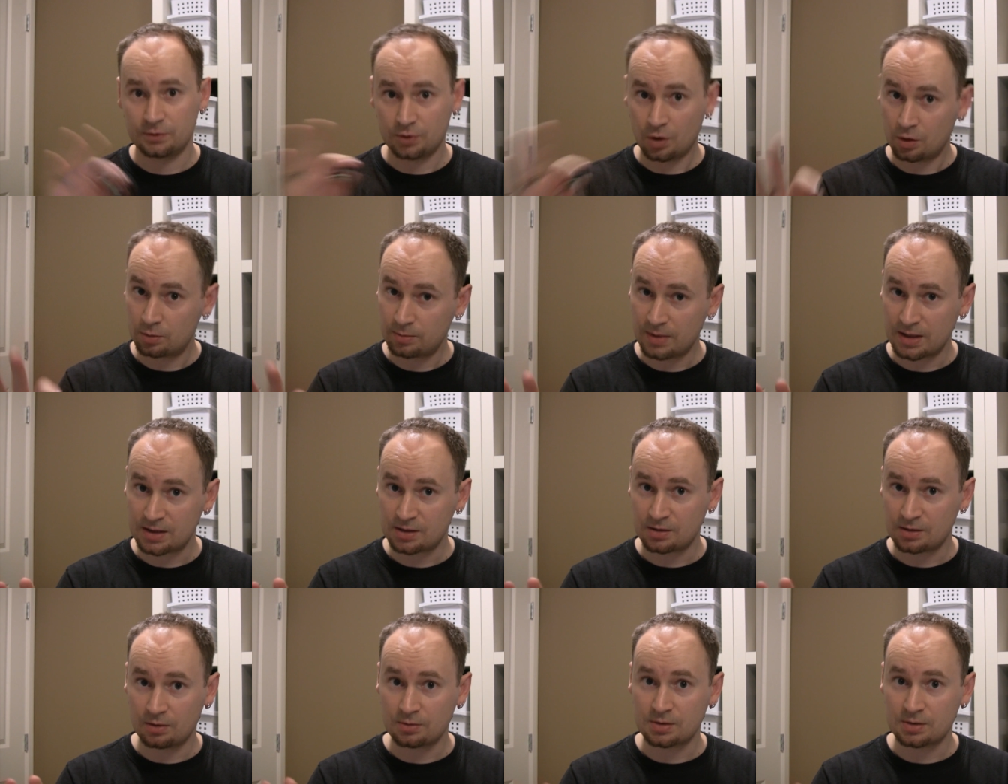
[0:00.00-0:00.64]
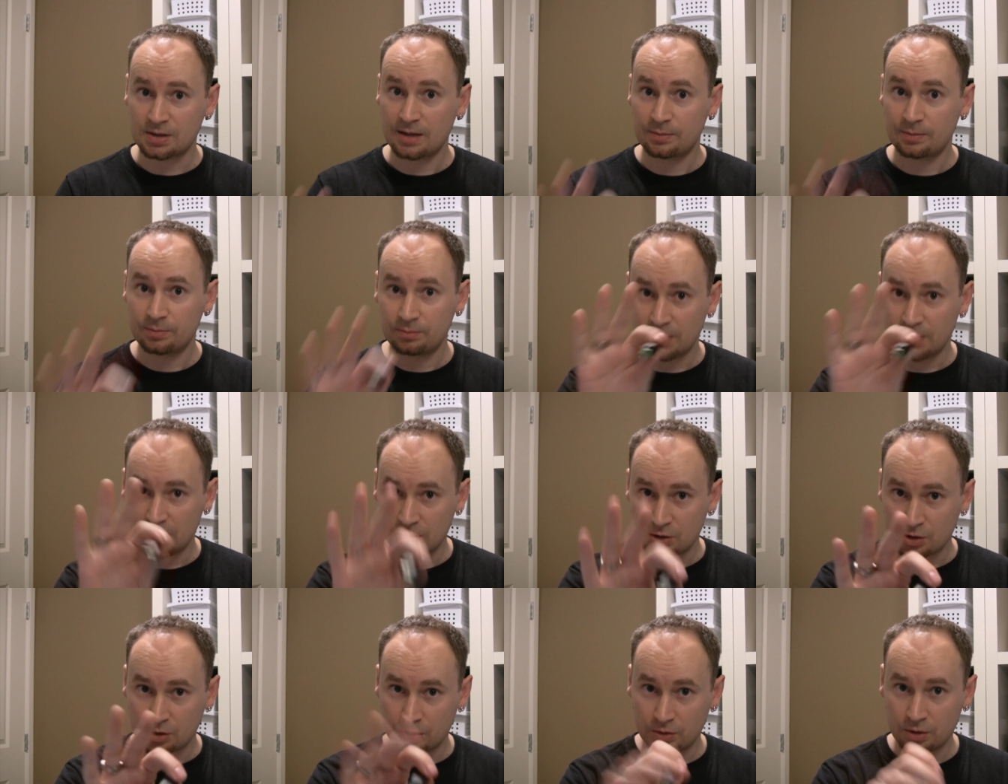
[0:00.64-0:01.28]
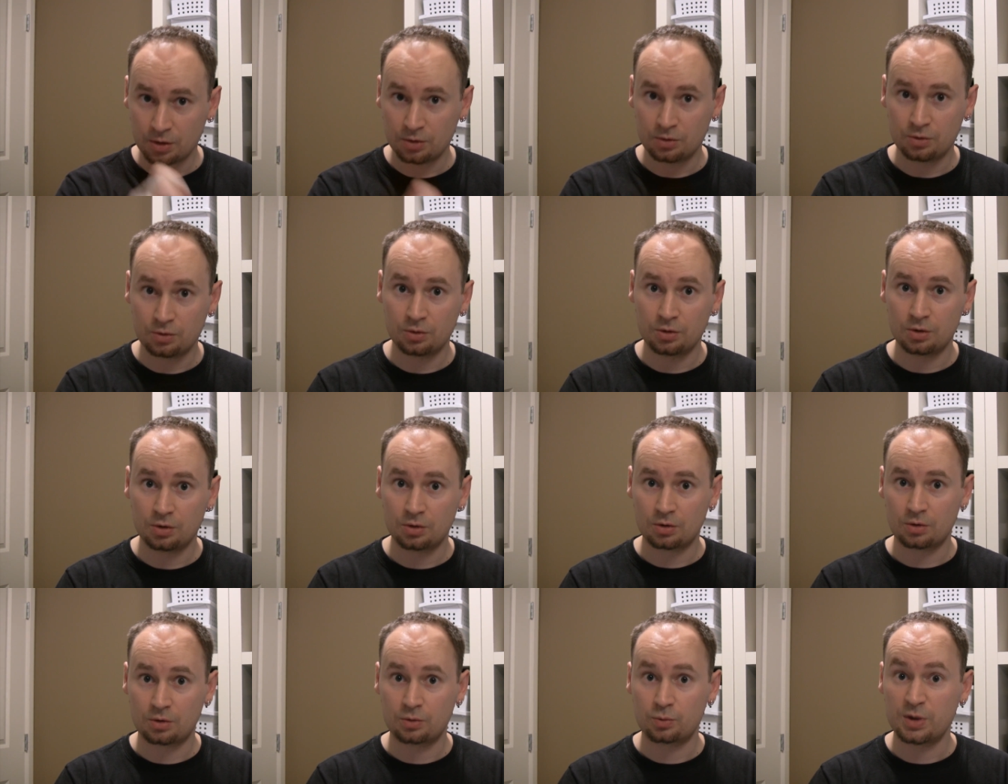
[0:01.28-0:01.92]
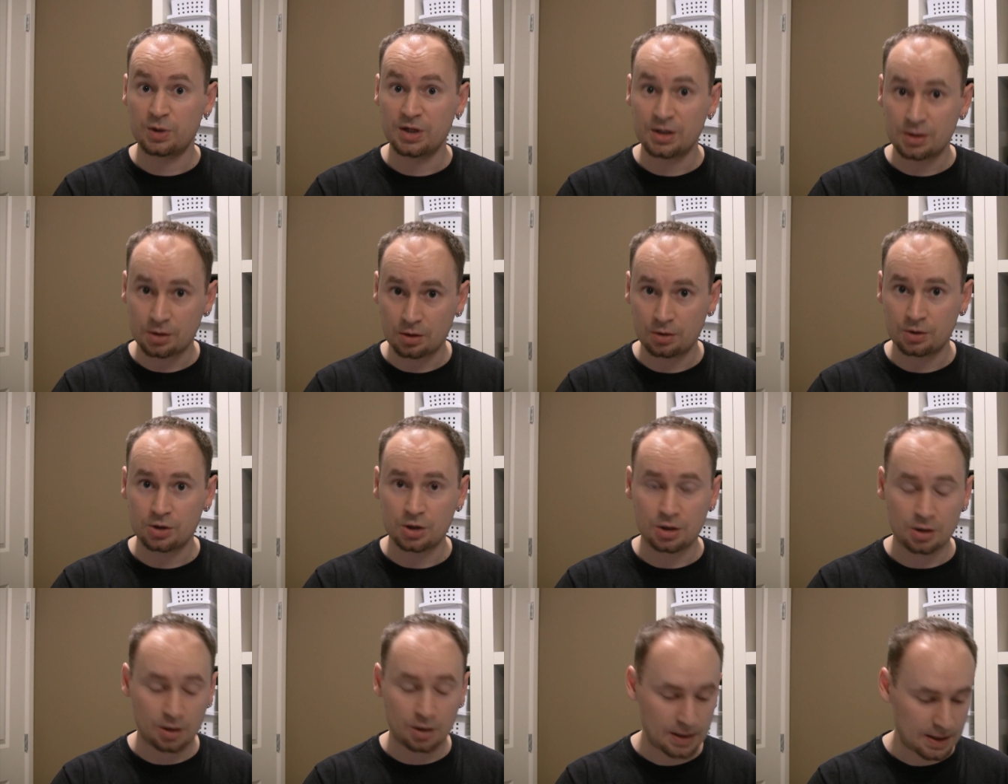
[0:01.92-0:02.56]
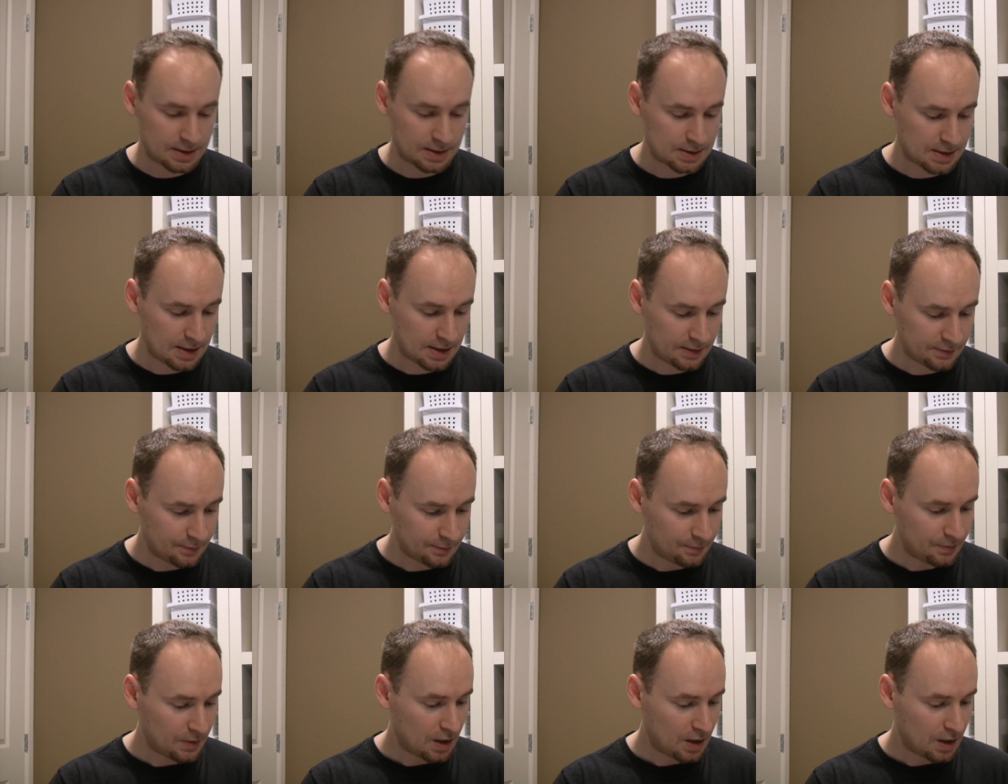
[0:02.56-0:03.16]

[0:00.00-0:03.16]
Don't mess those up. Make sure you do your research and all that stuff.